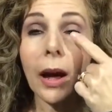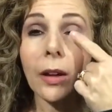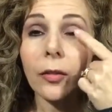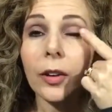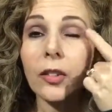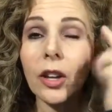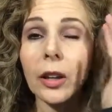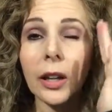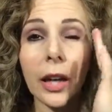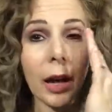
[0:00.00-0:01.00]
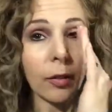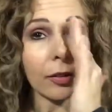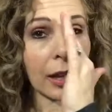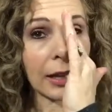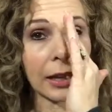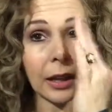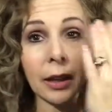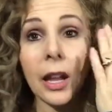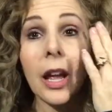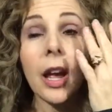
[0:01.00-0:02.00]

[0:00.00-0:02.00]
eyes very gently, outside in,